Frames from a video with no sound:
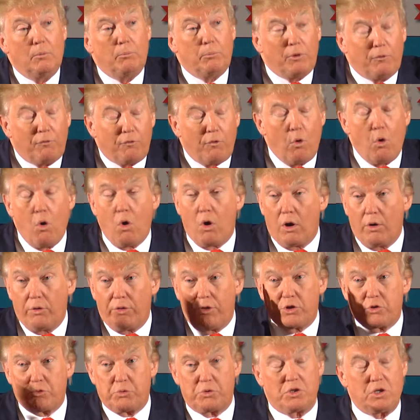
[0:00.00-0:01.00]
before,
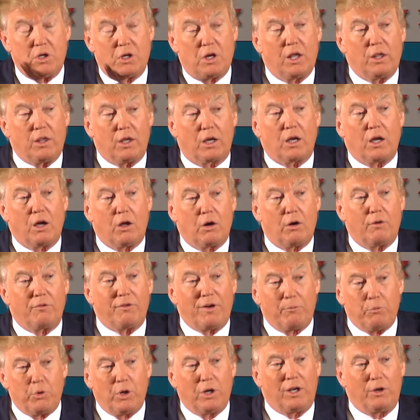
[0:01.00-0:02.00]
this was another cutoff.
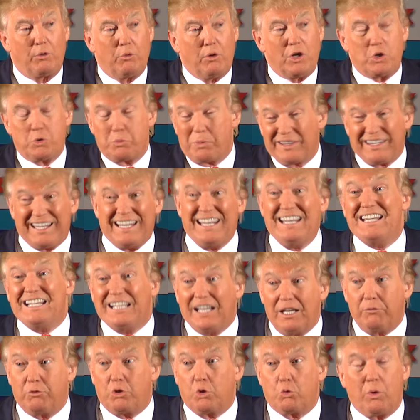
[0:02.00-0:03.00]
I'm really rich. But they didn't
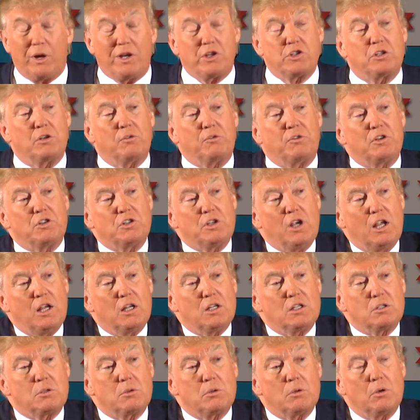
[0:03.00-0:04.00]
leave the rest of the
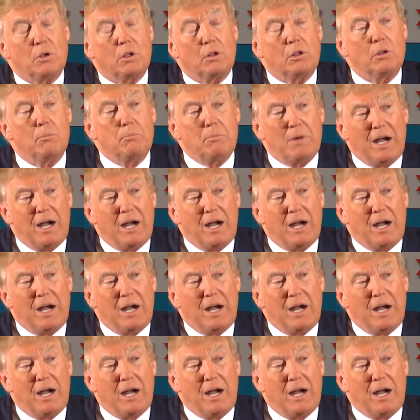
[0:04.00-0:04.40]
sentence. The